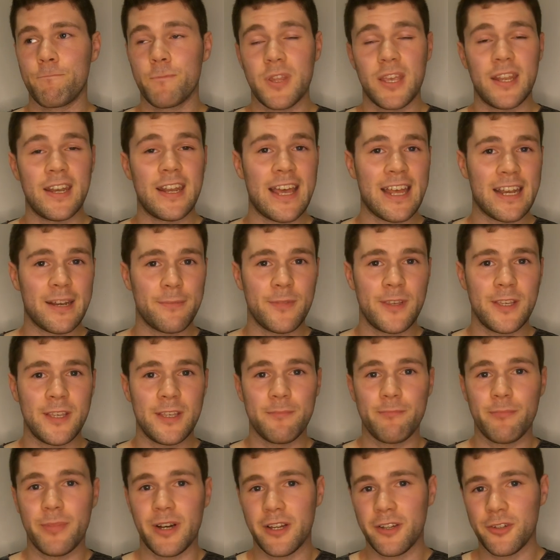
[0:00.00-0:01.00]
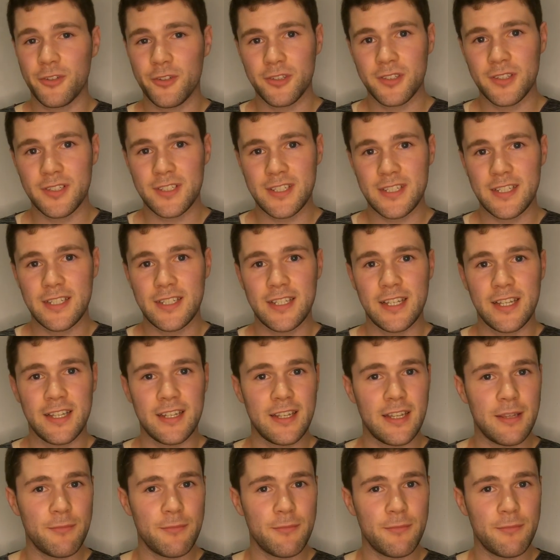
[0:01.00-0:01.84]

Anatomy, biology, and